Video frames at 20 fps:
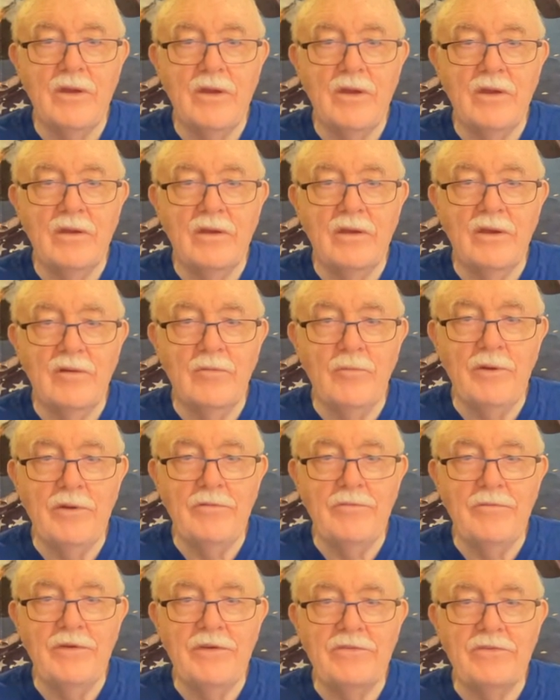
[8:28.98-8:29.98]
Government
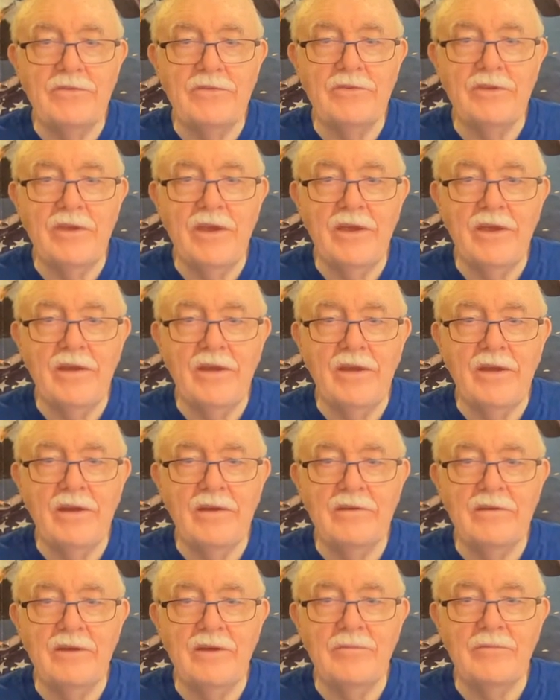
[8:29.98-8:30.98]
officials cannot
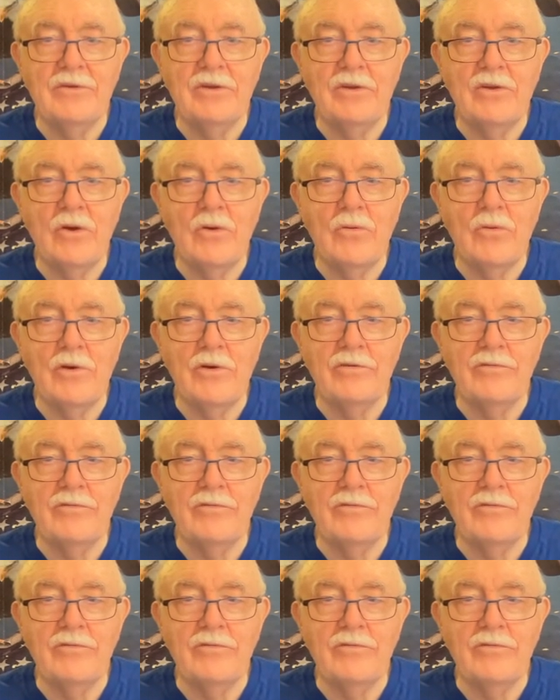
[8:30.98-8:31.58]
attempt to coerce